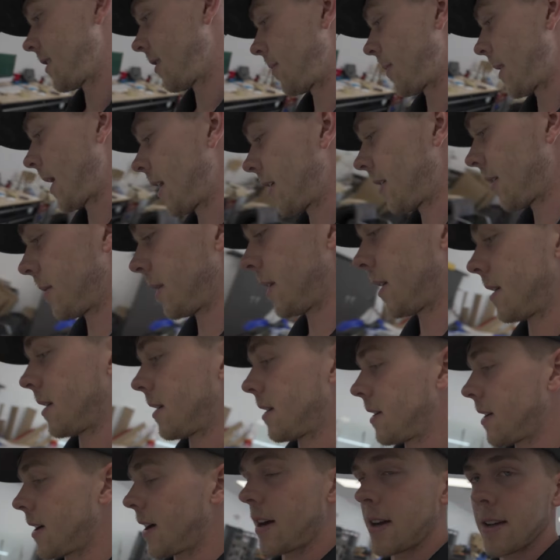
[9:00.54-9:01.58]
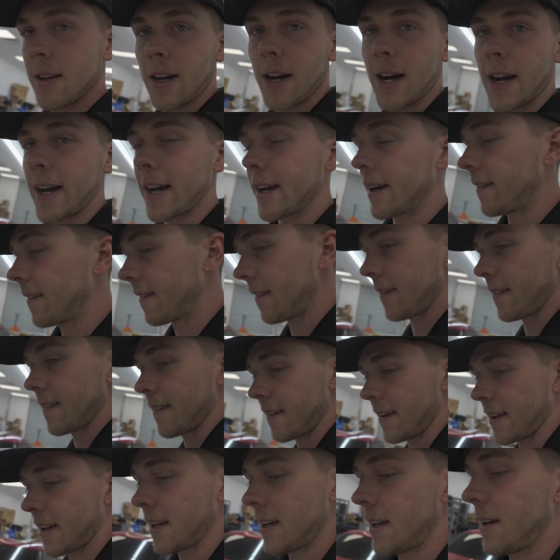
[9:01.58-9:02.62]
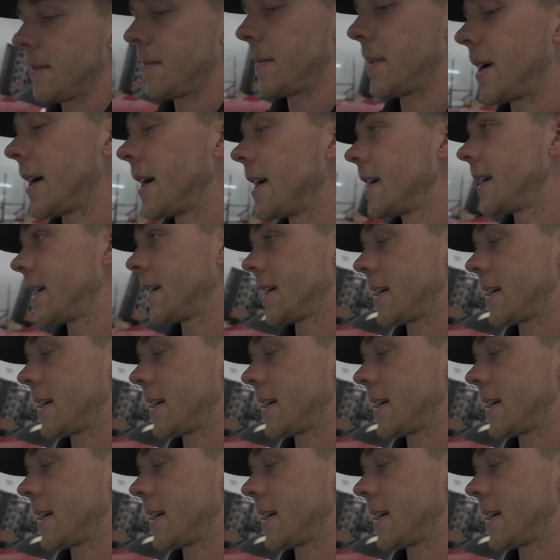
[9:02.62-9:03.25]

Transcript: don't matter to me. All right. All right. Bye.